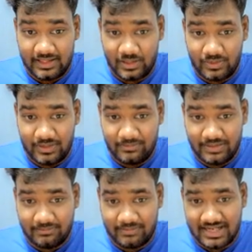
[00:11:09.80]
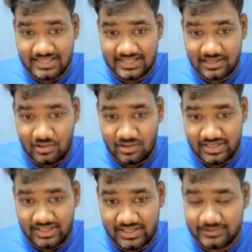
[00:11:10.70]
Equilibrium price and
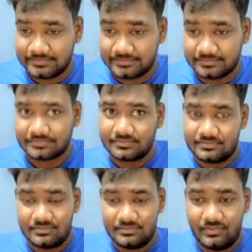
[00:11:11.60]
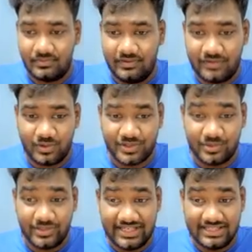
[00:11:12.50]
quantity. For those
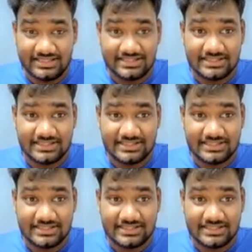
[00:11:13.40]
who did,